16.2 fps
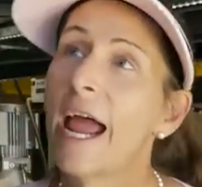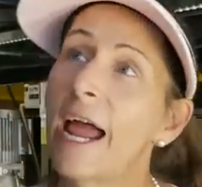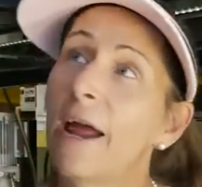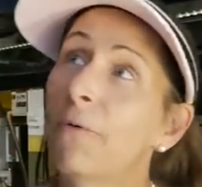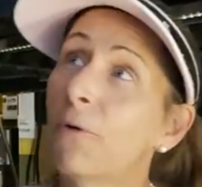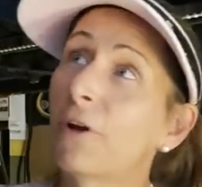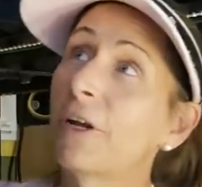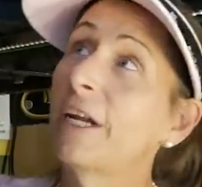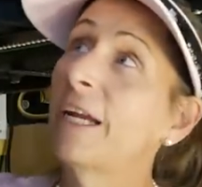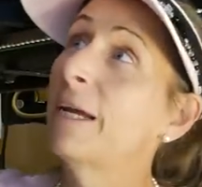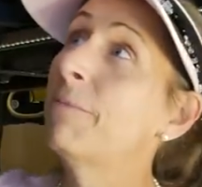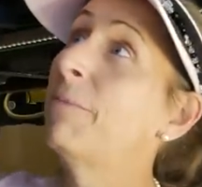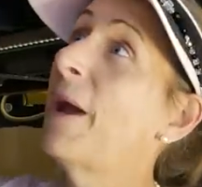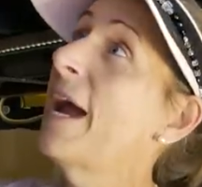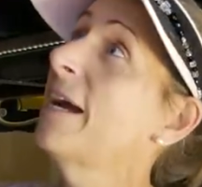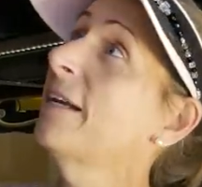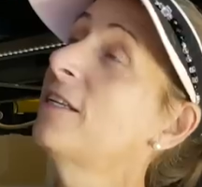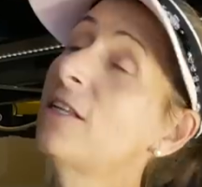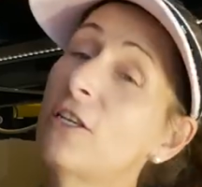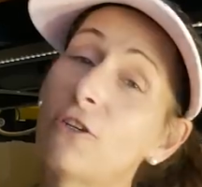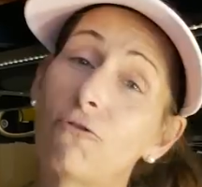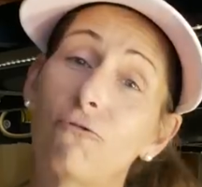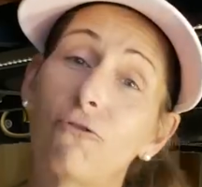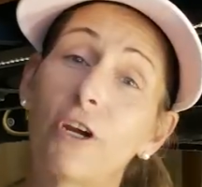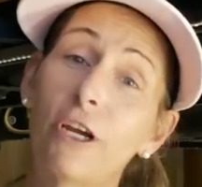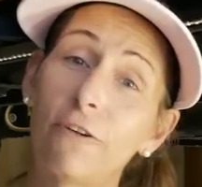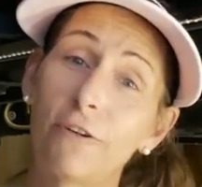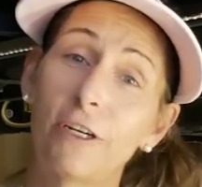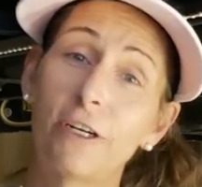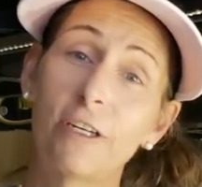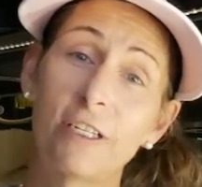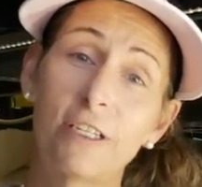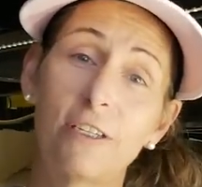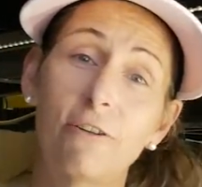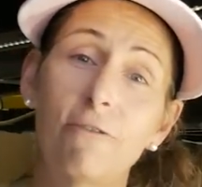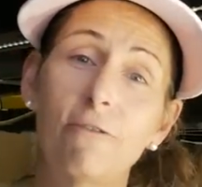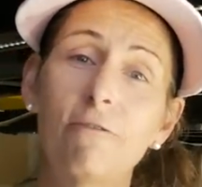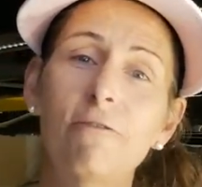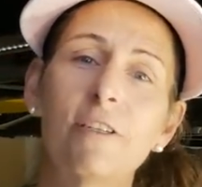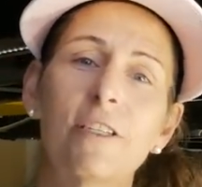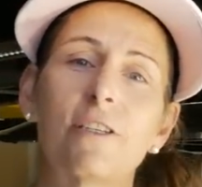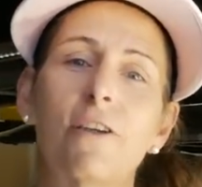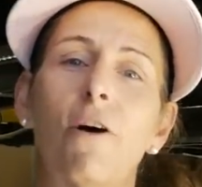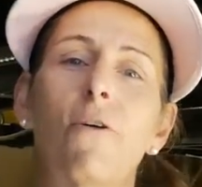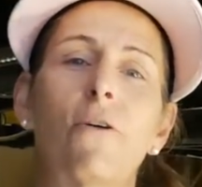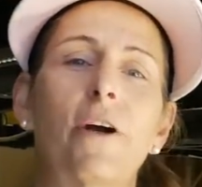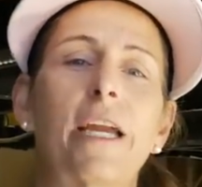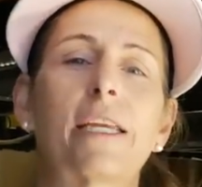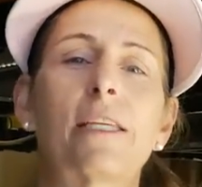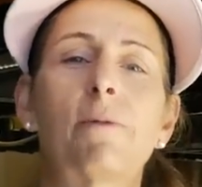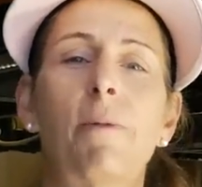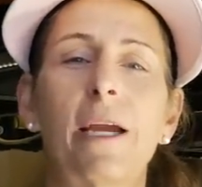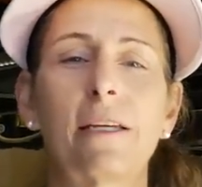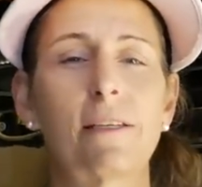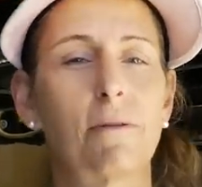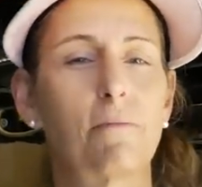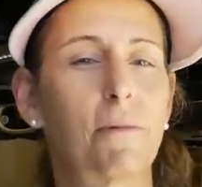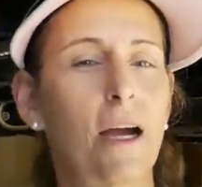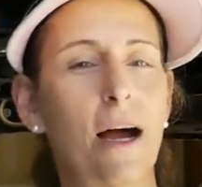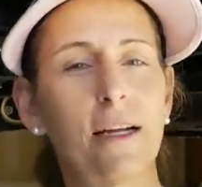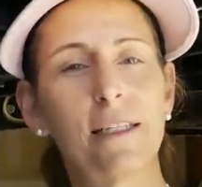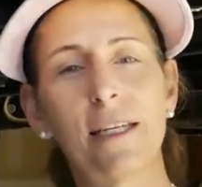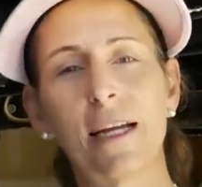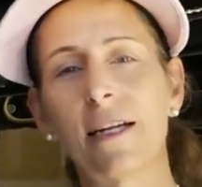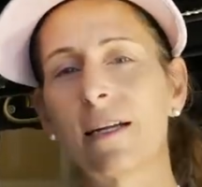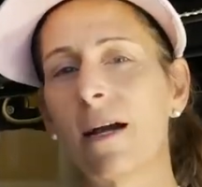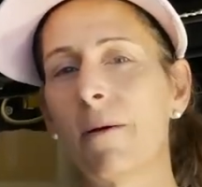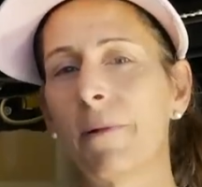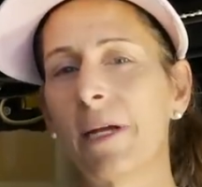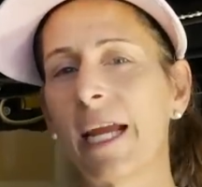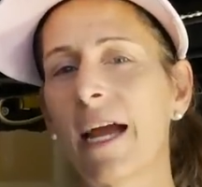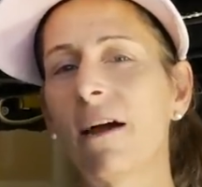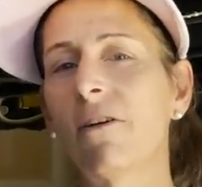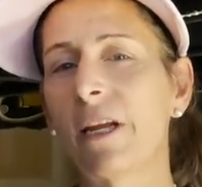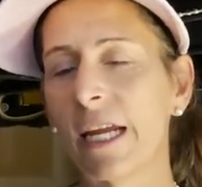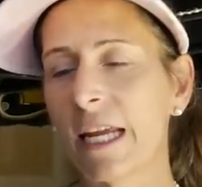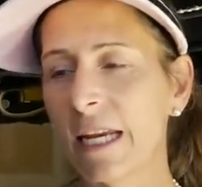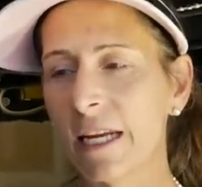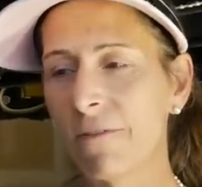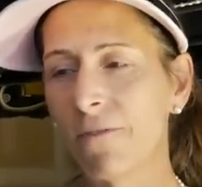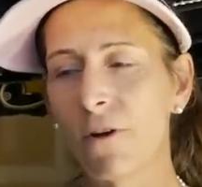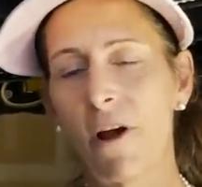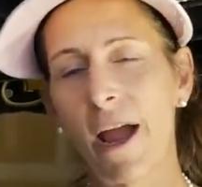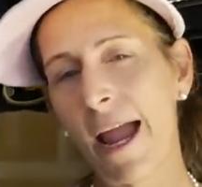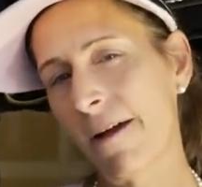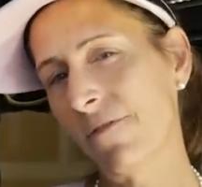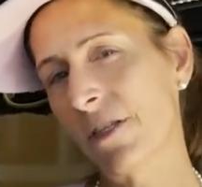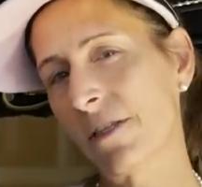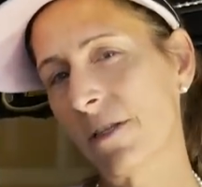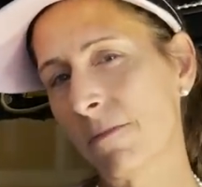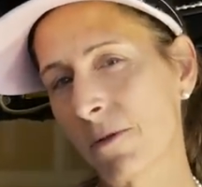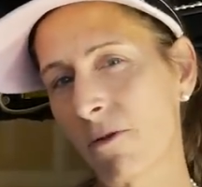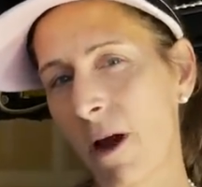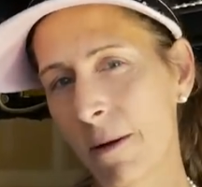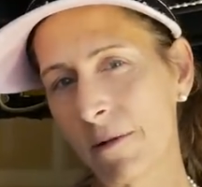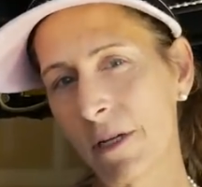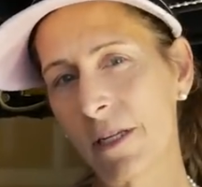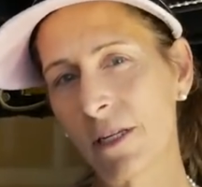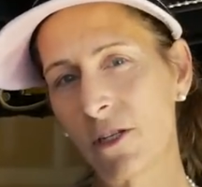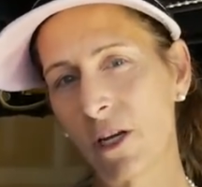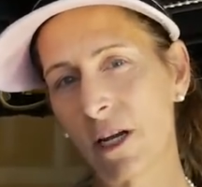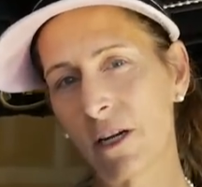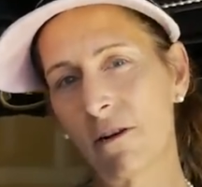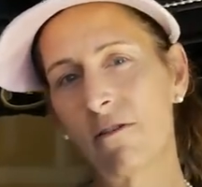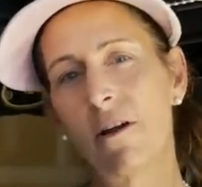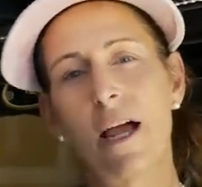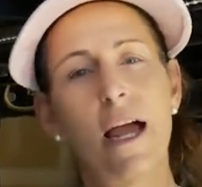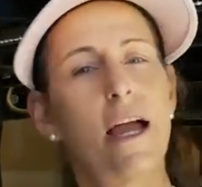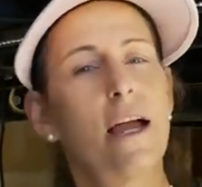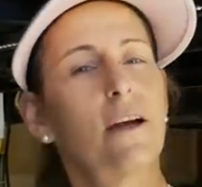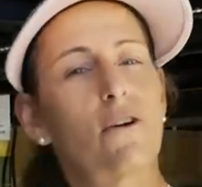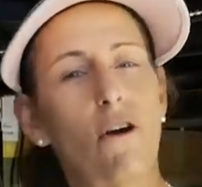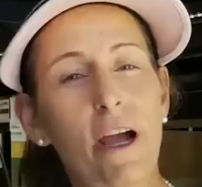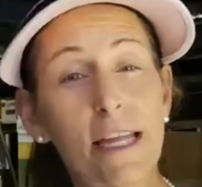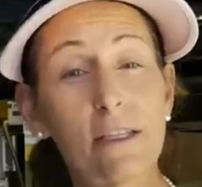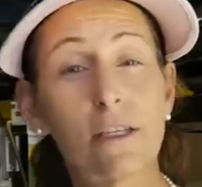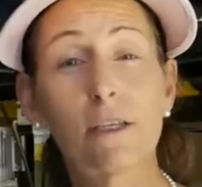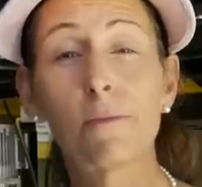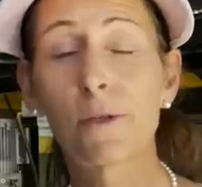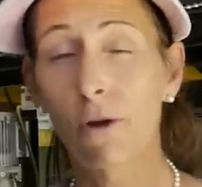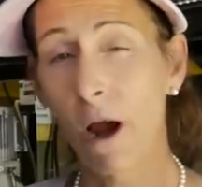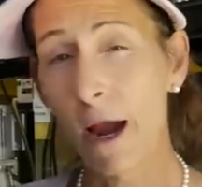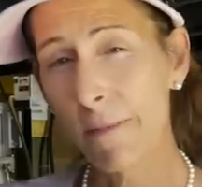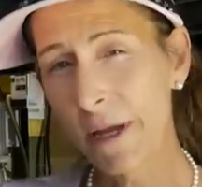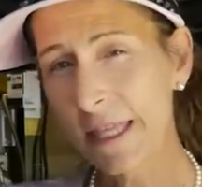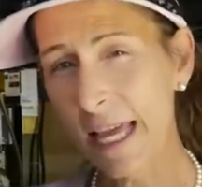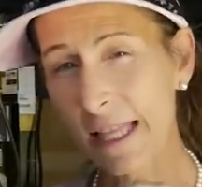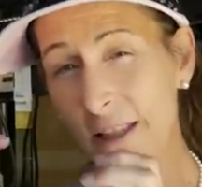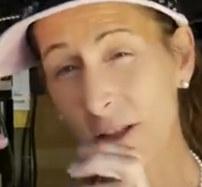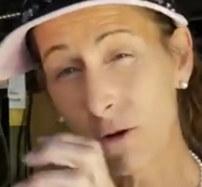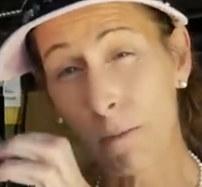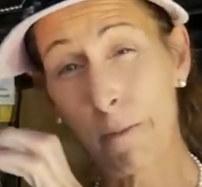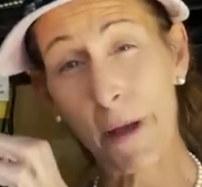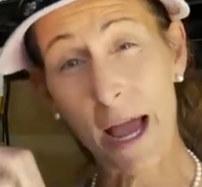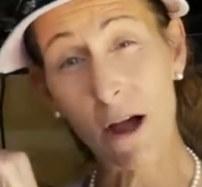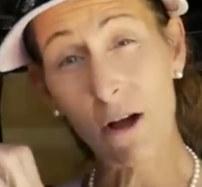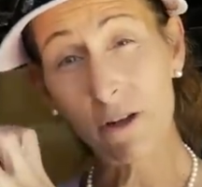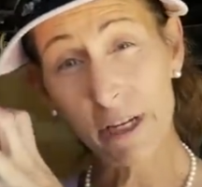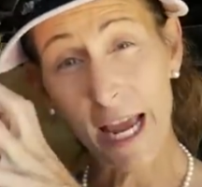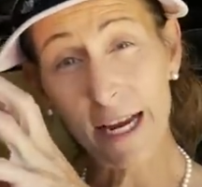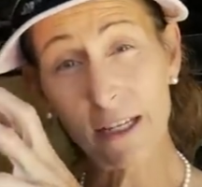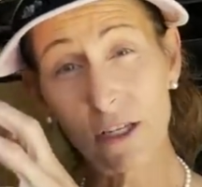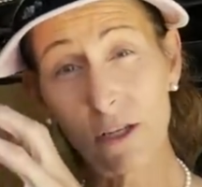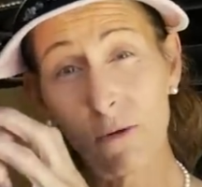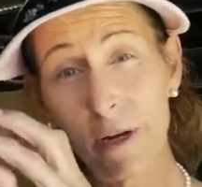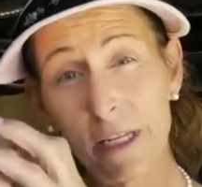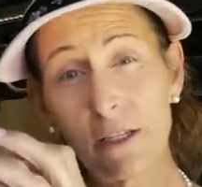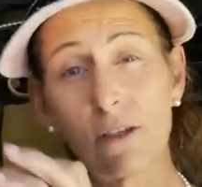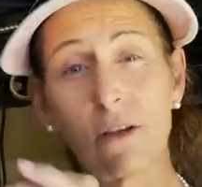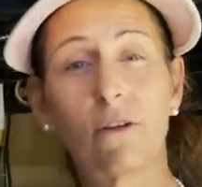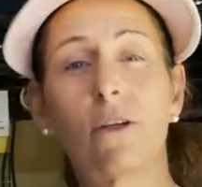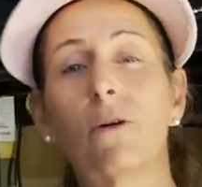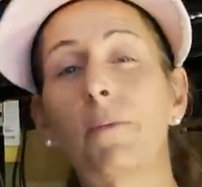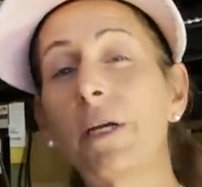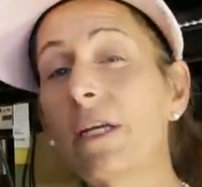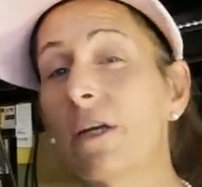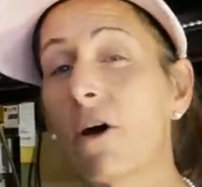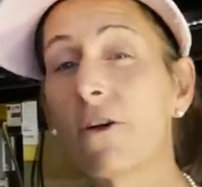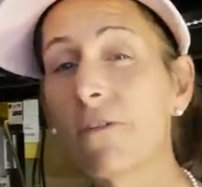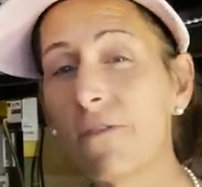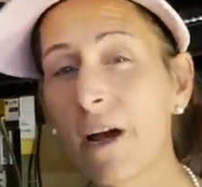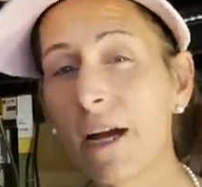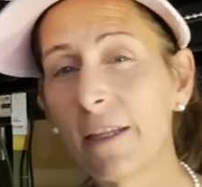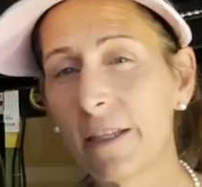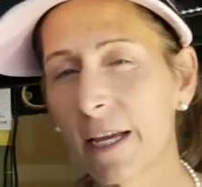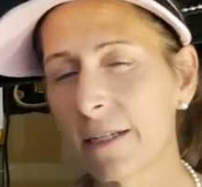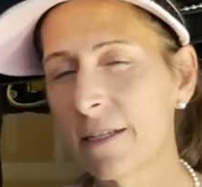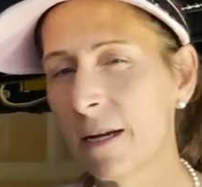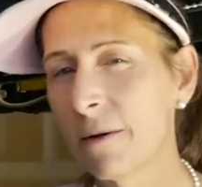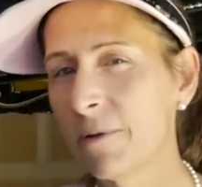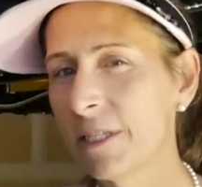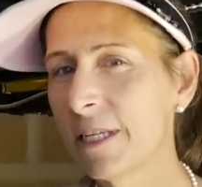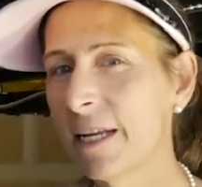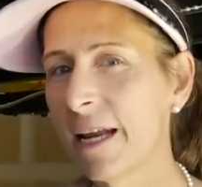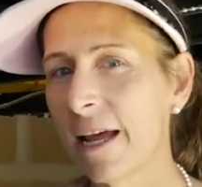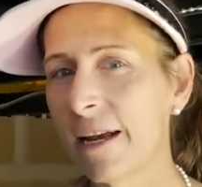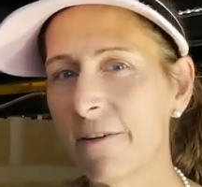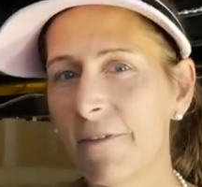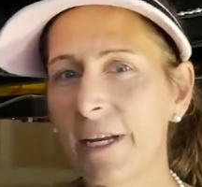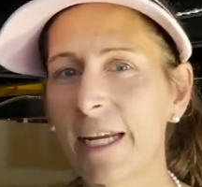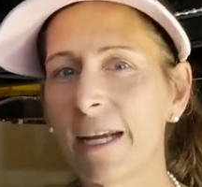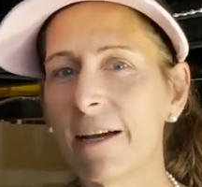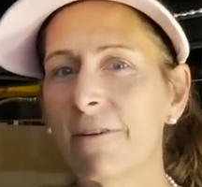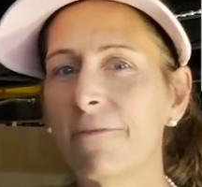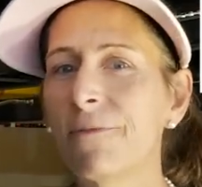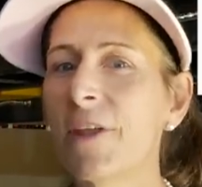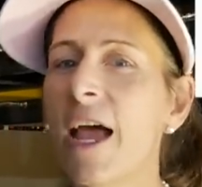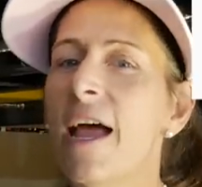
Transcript: And we're going to get back to this very, very soon. So expect some content coming out. And if you haven't subscribed to the channel, go ahead and subscribe. Hit that little bell next to it so you'll be notified the next time we send out a video.